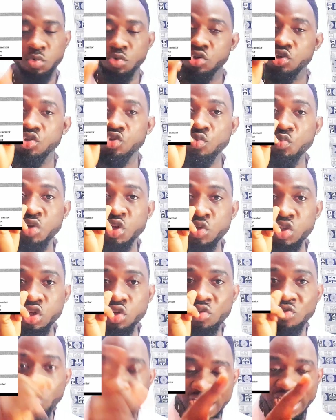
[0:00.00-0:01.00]
We
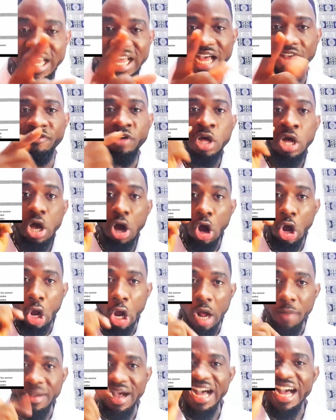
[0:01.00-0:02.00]
should rather have a
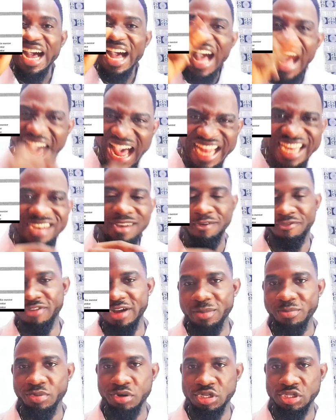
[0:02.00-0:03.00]
comma and the
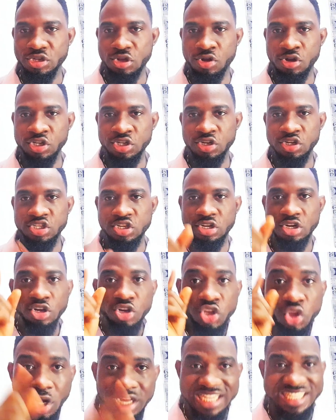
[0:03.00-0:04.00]
FANBOYS conjunction,
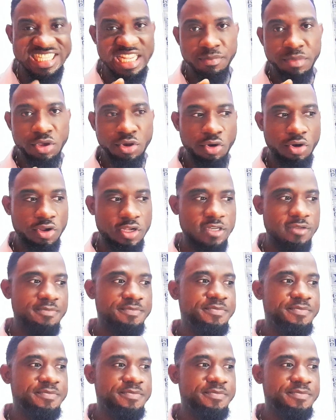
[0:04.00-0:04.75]
not the semicolon.